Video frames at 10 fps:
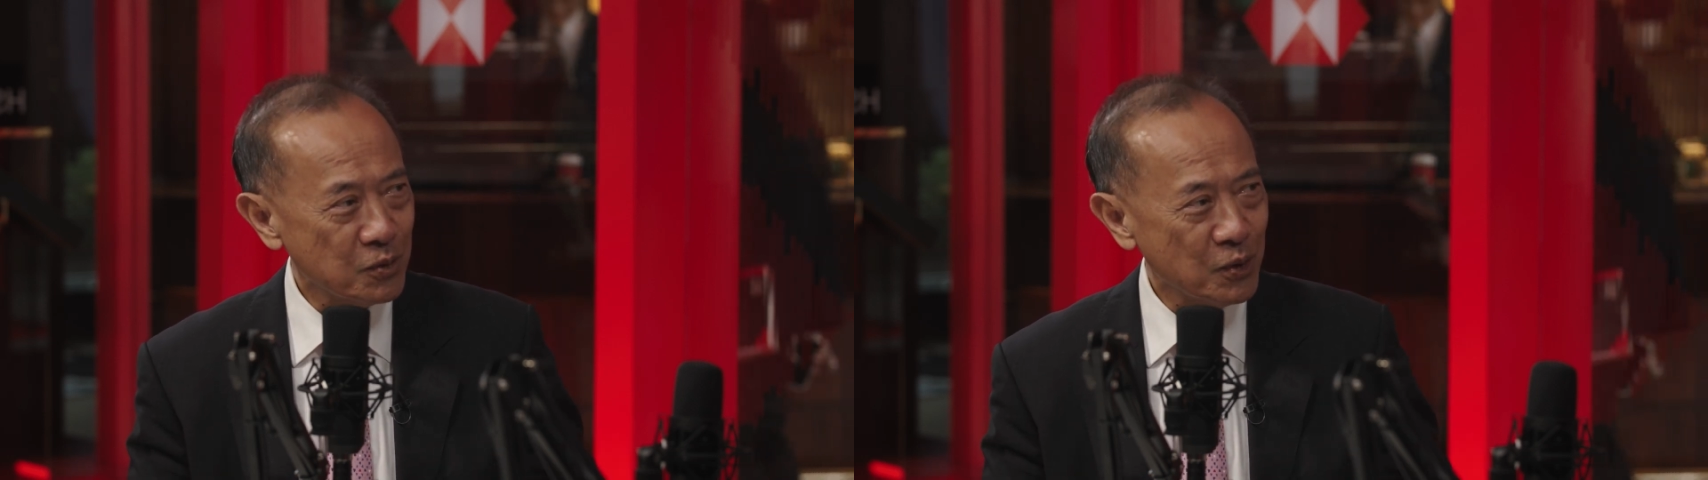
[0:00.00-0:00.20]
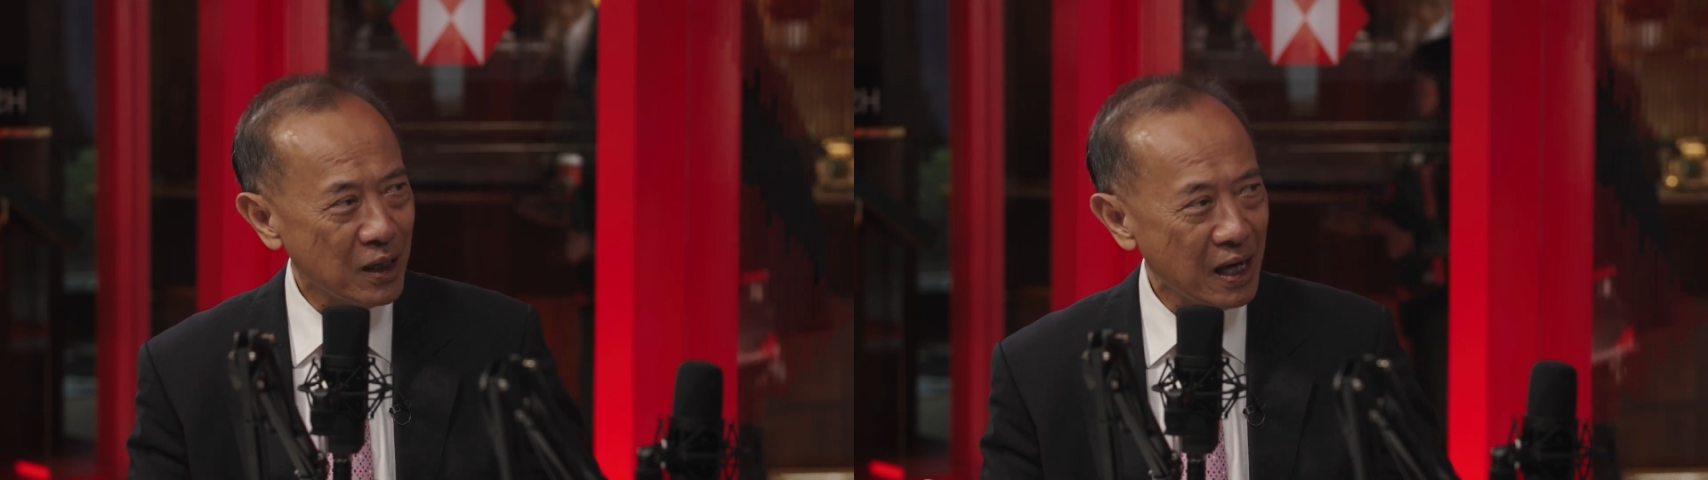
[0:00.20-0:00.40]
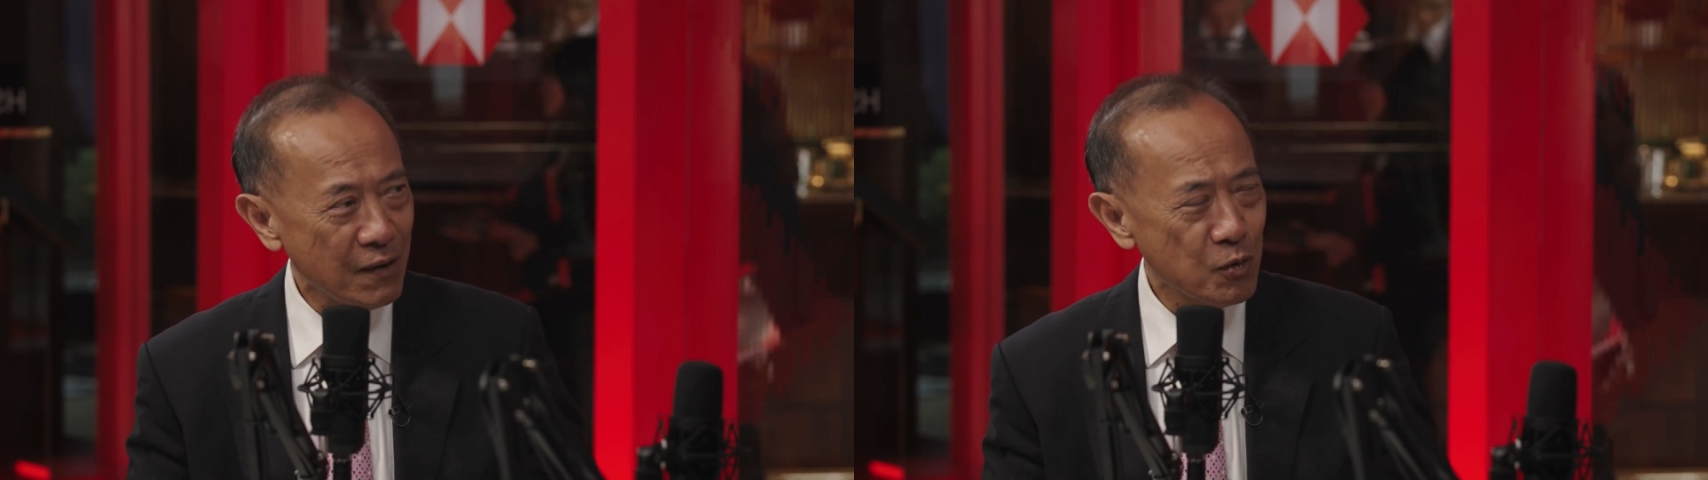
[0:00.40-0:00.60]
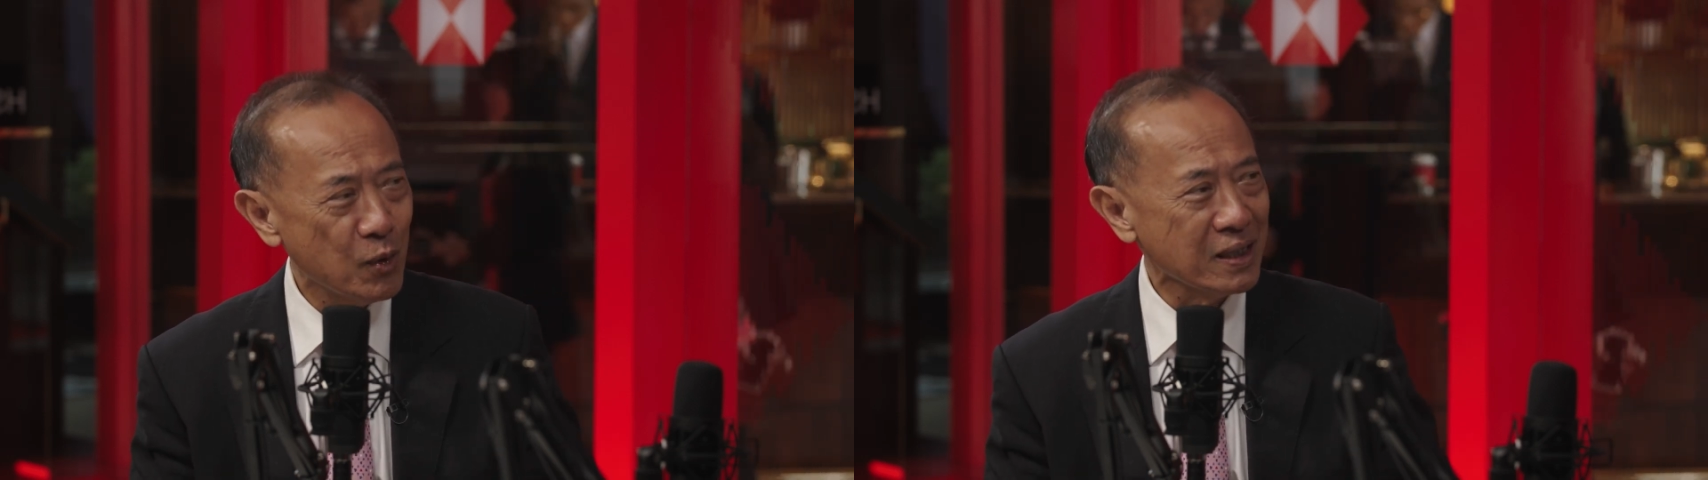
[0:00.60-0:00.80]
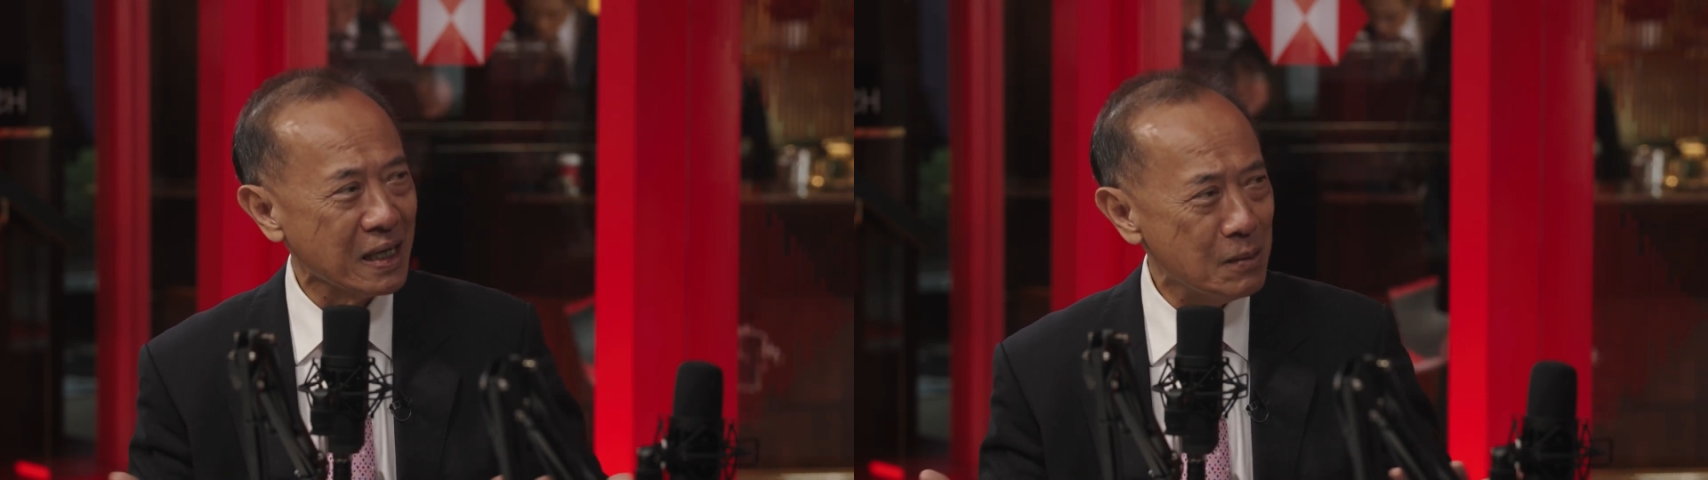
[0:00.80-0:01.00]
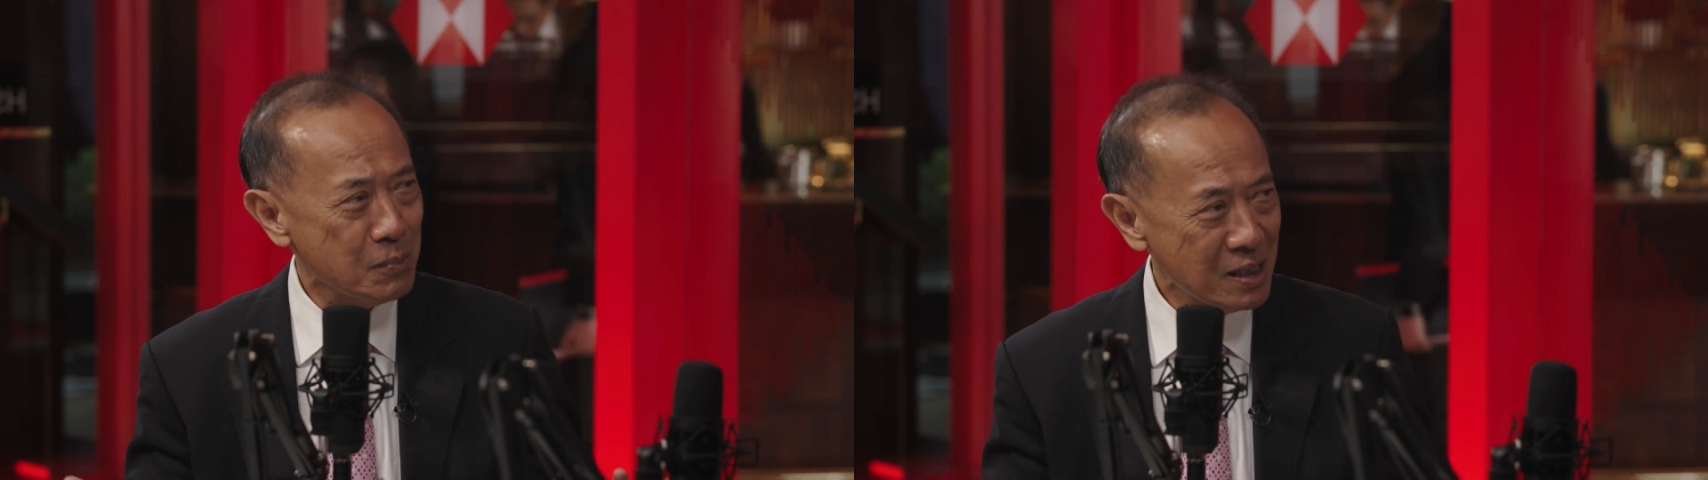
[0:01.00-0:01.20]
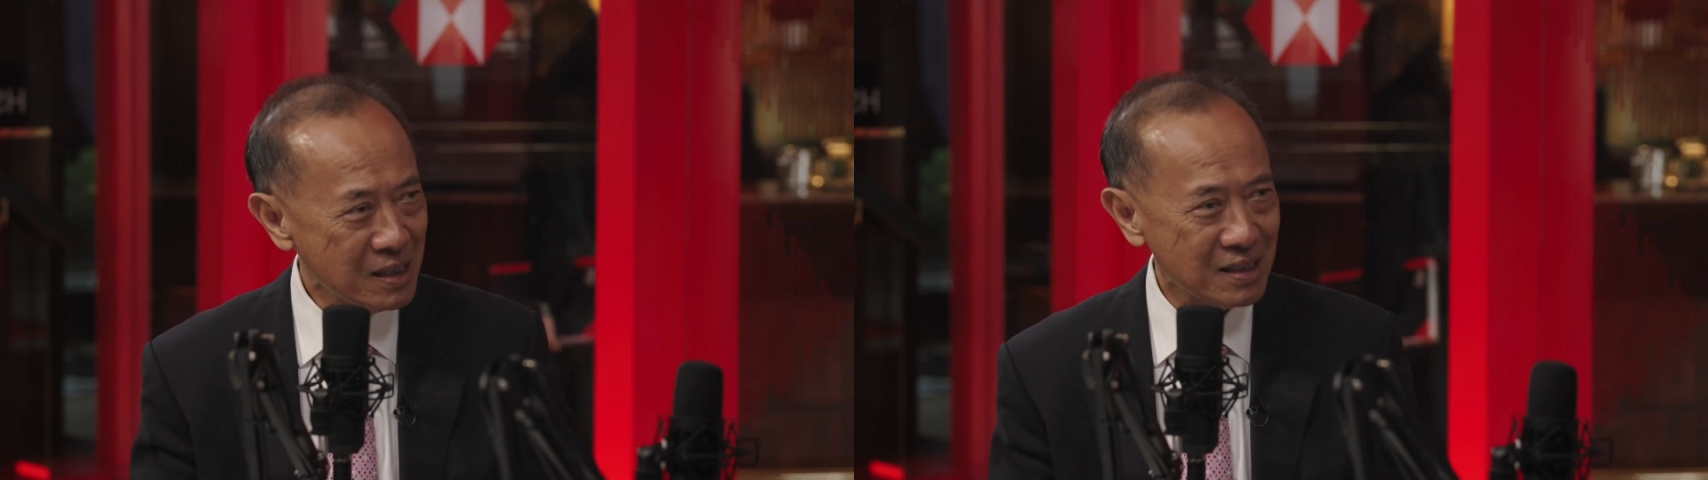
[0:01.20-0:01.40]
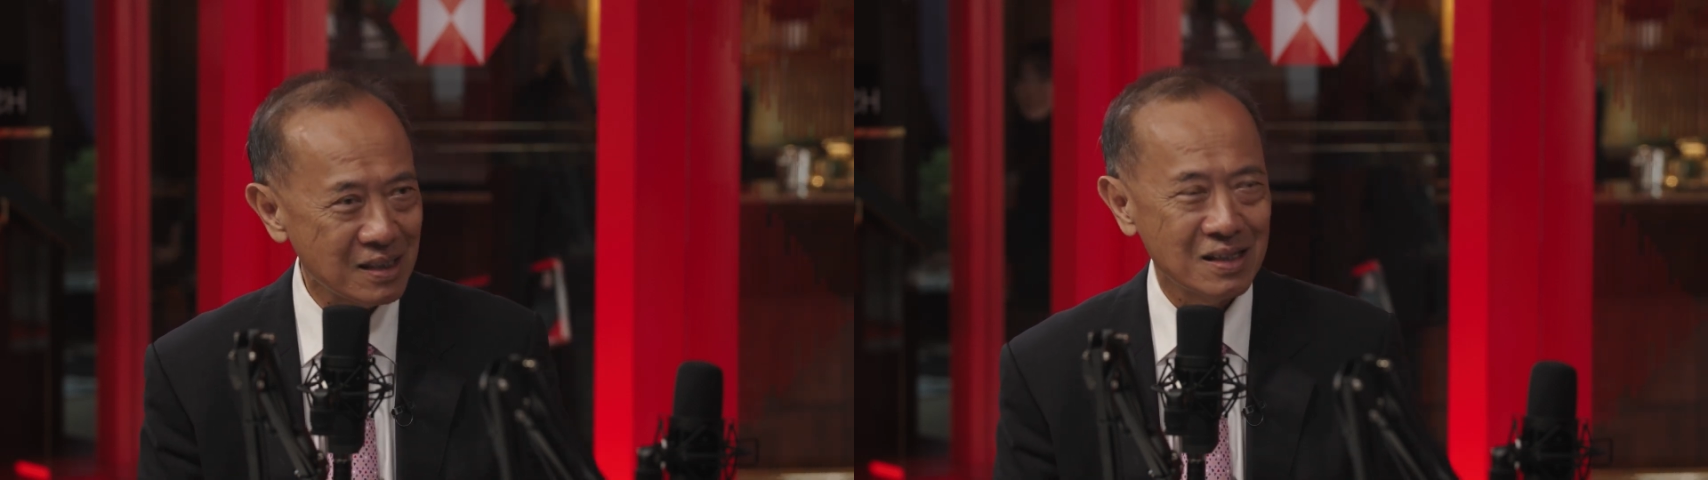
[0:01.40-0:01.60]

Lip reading: where everyone can meet